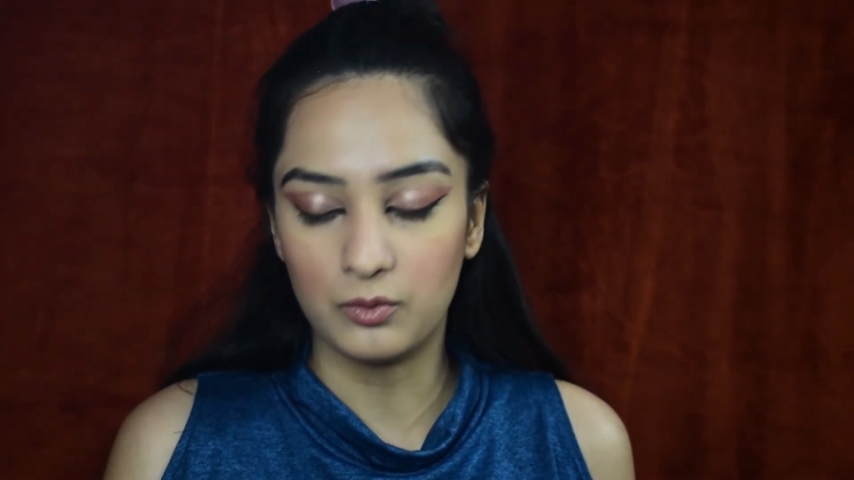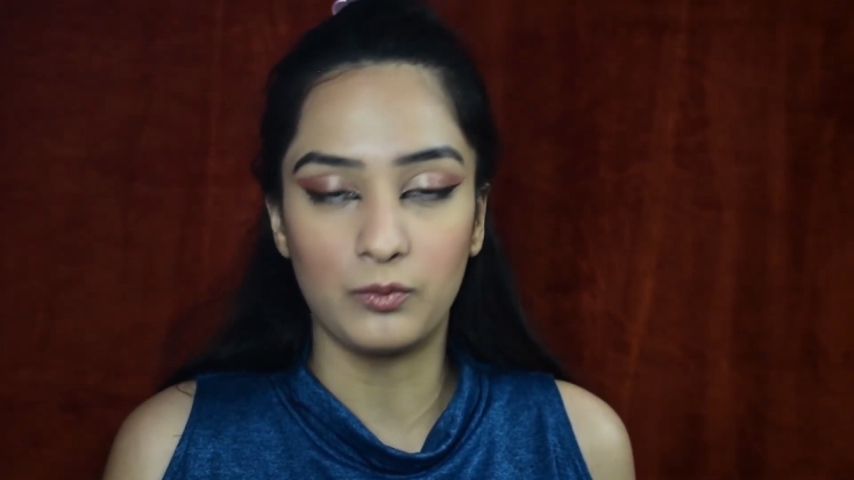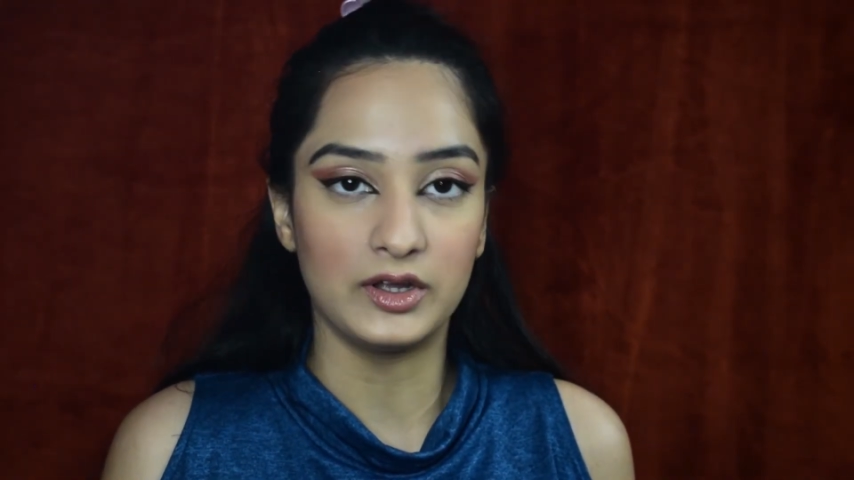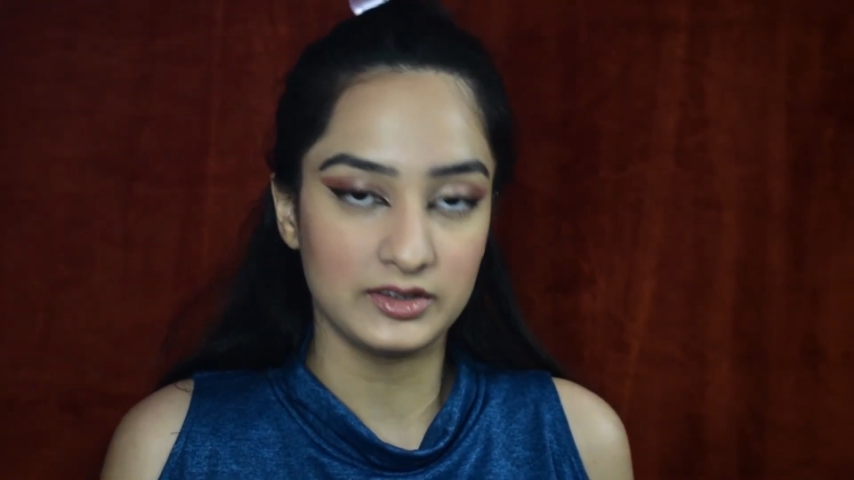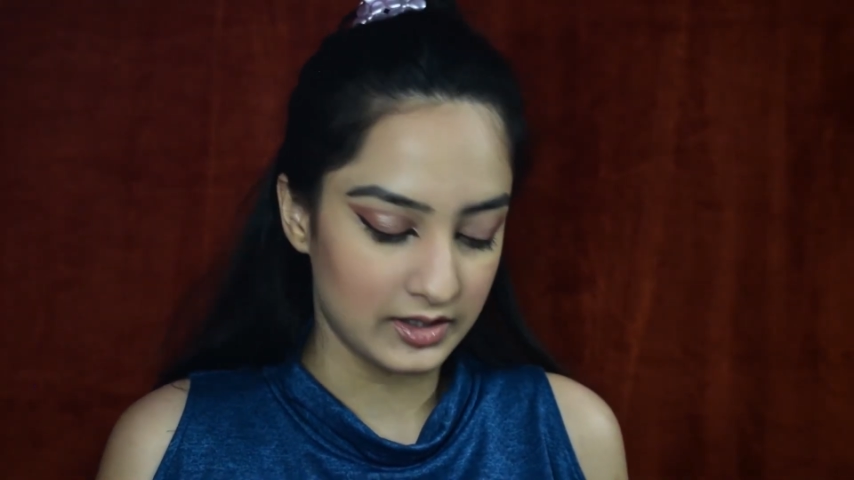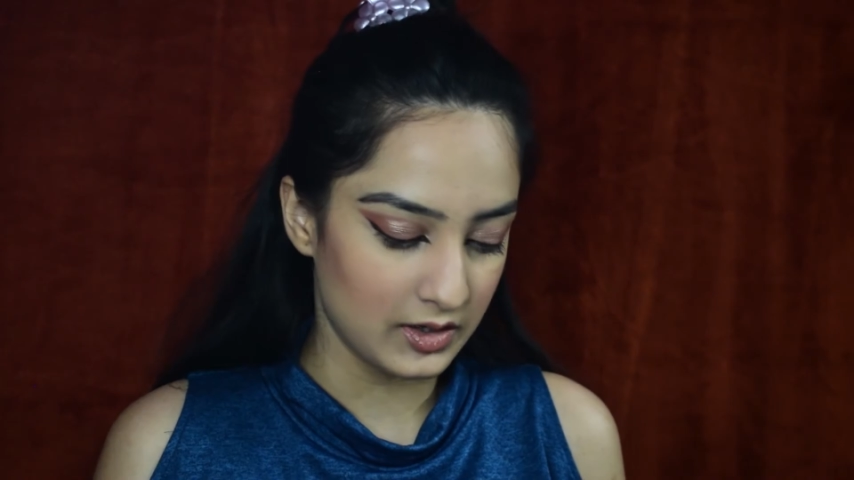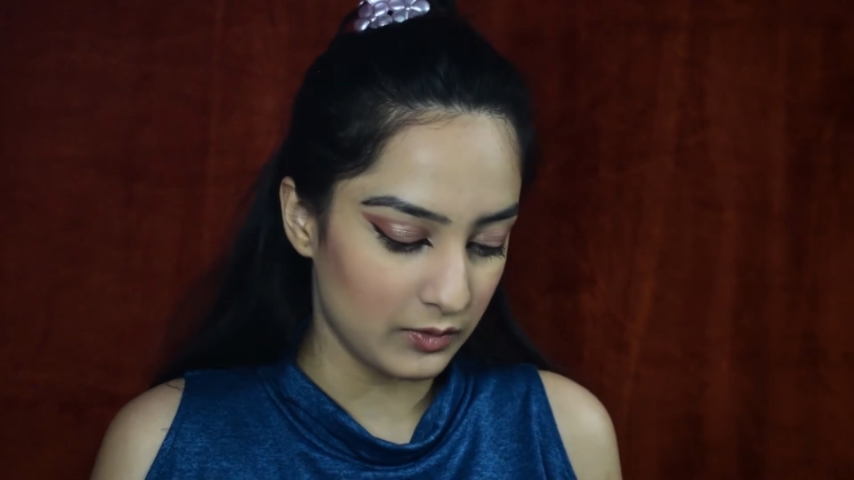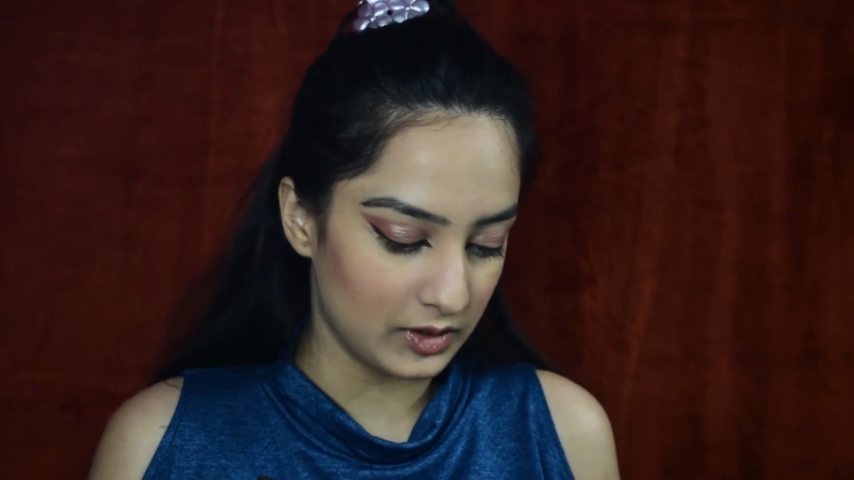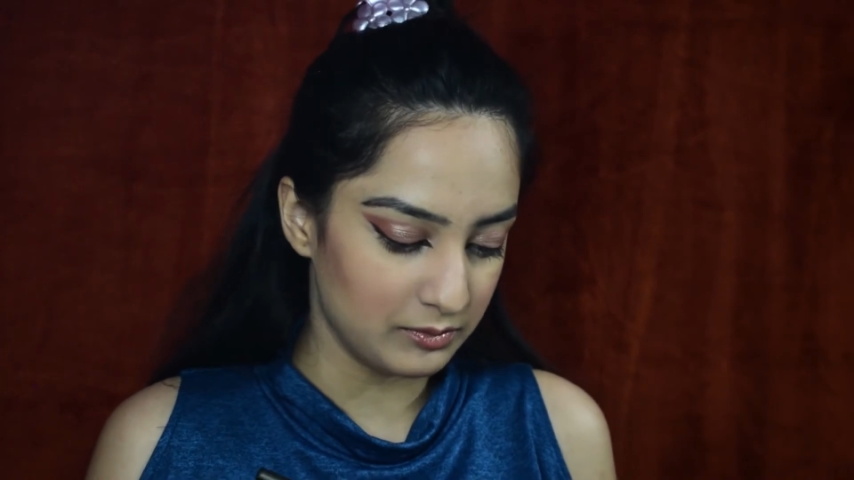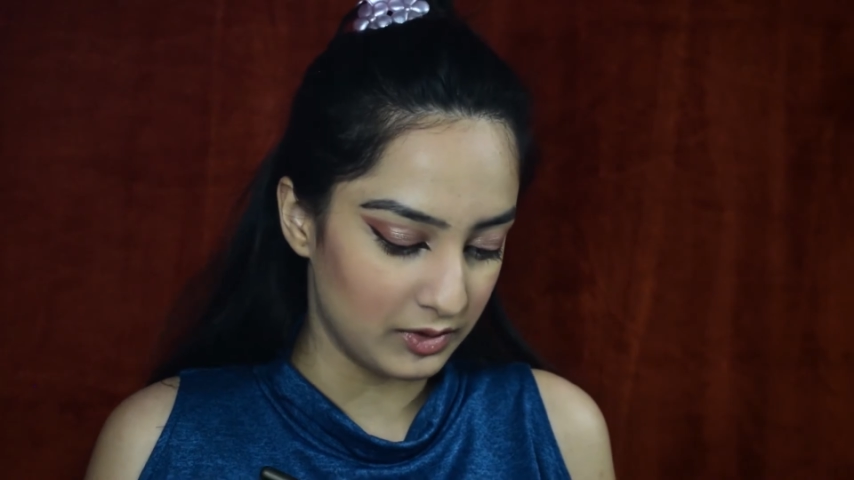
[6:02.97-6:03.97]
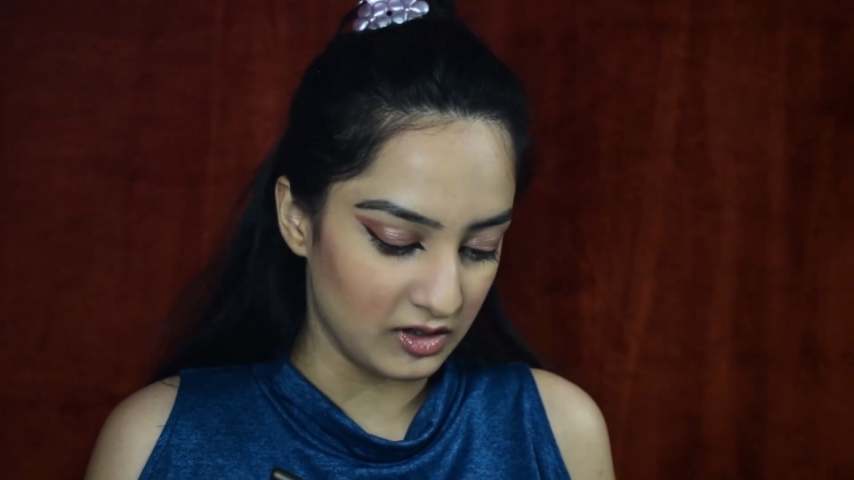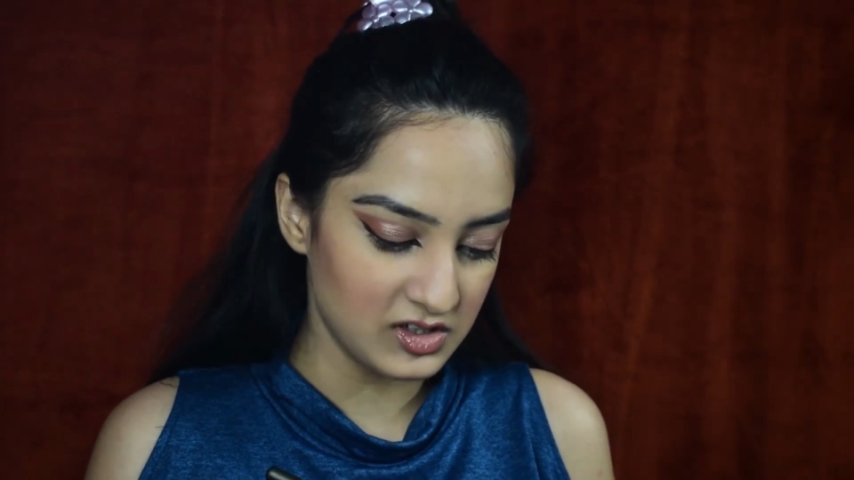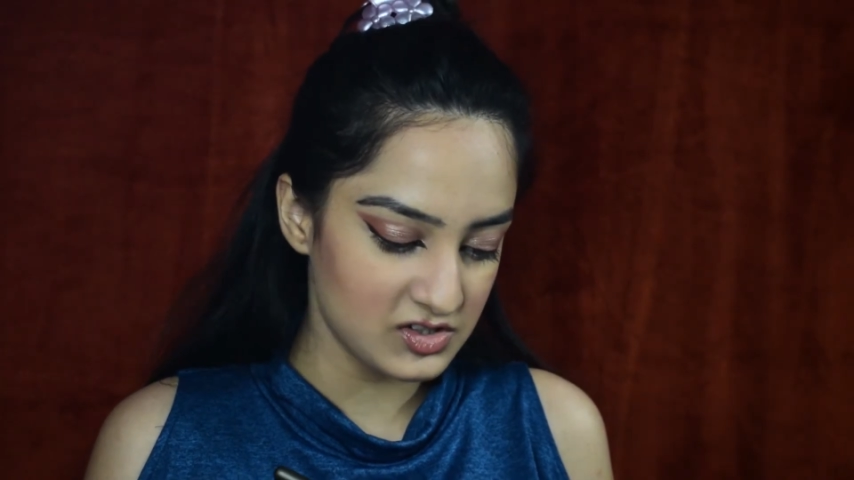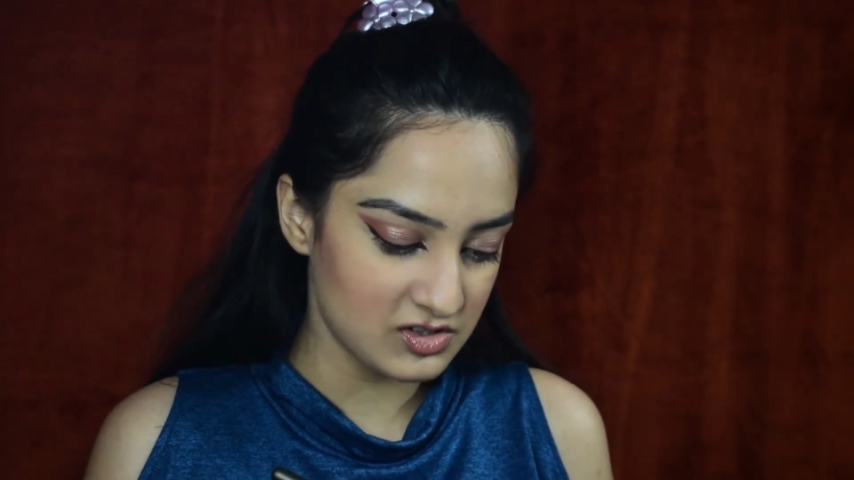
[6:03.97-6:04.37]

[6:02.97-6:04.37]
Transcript: 131 brush.